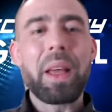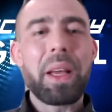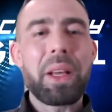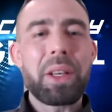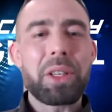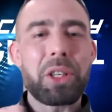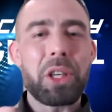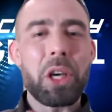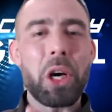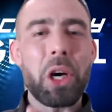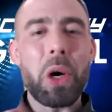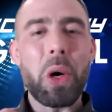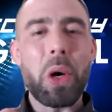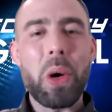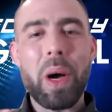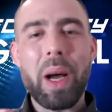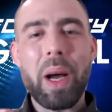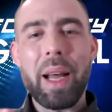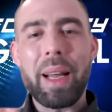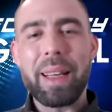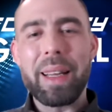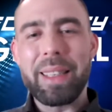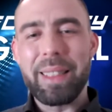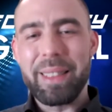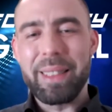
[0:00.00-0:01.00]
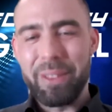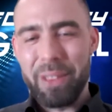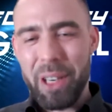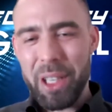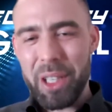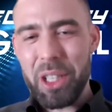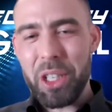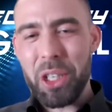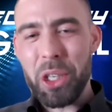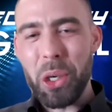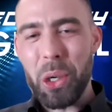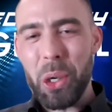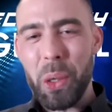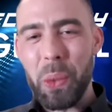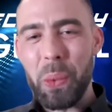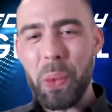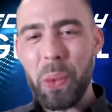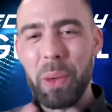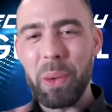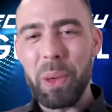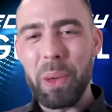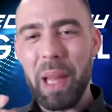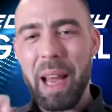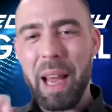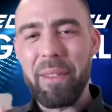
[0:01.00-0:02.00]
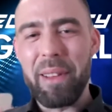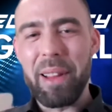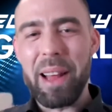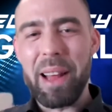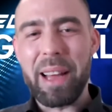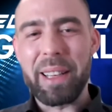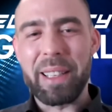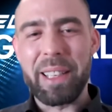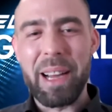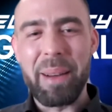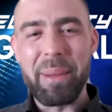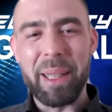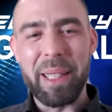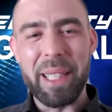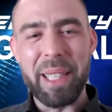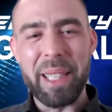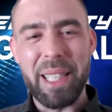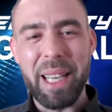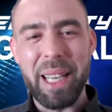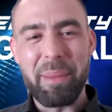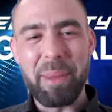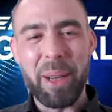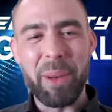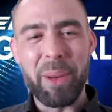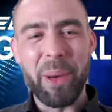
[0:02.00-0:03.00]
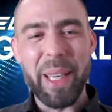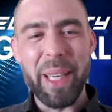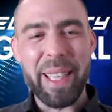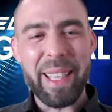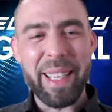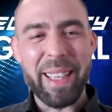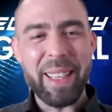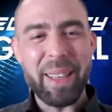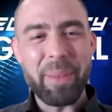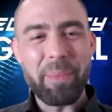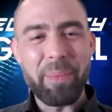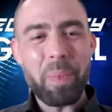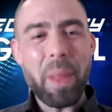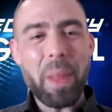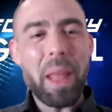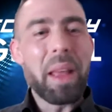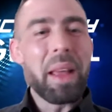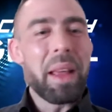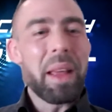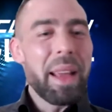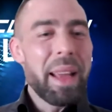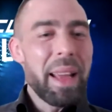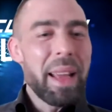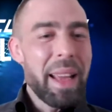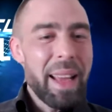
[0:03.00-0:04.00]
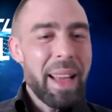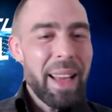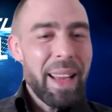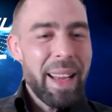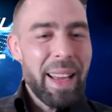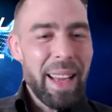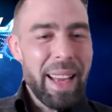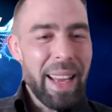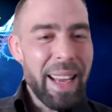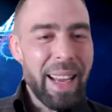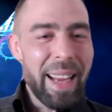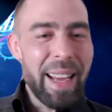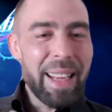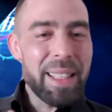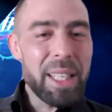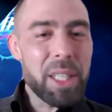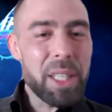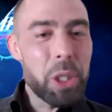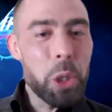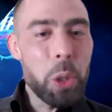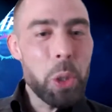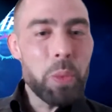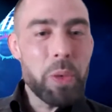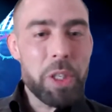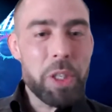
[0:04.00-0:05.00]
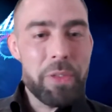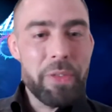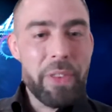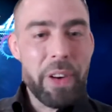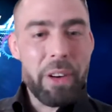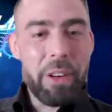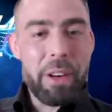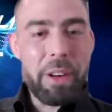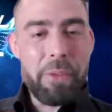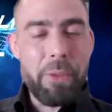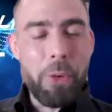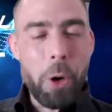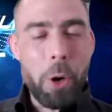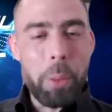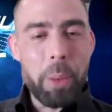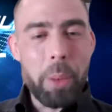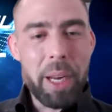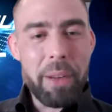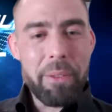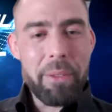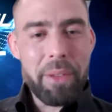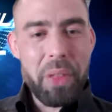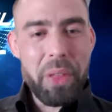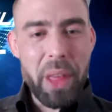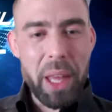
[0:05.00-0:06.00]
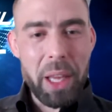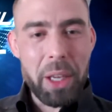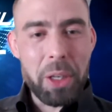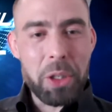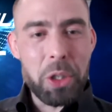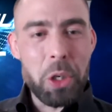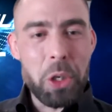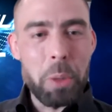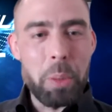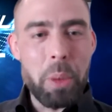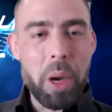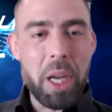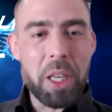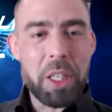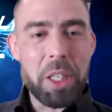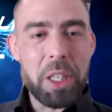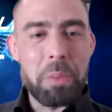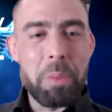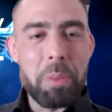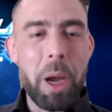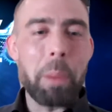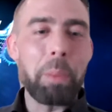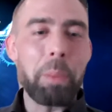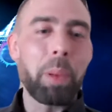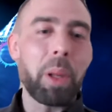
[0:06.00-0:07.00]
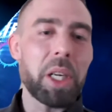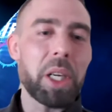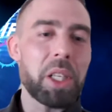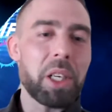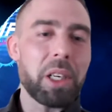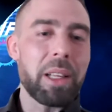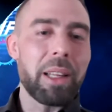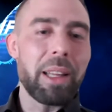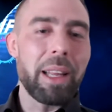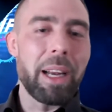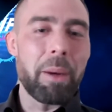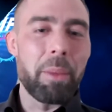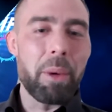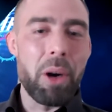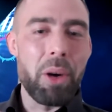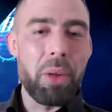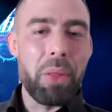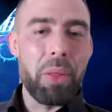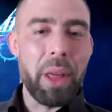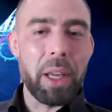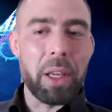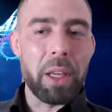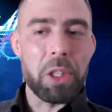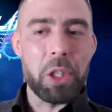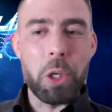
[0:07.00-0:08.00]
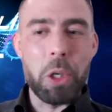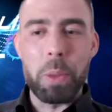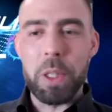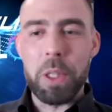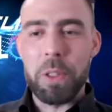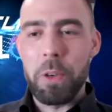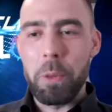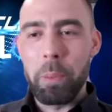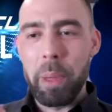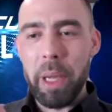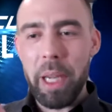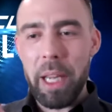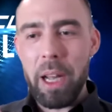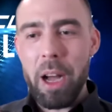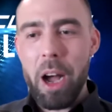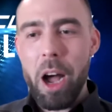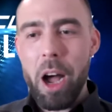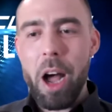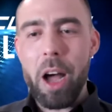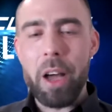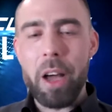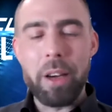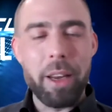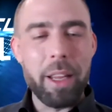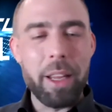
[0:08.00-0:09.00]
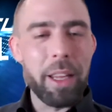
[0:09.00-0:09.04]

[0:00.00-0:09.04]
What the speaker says: So rest assured, we will have a lot coming this coming week. This Zoom was very informative. Thank you so much. My pleasure, Guillermo. Thank you so much for being on.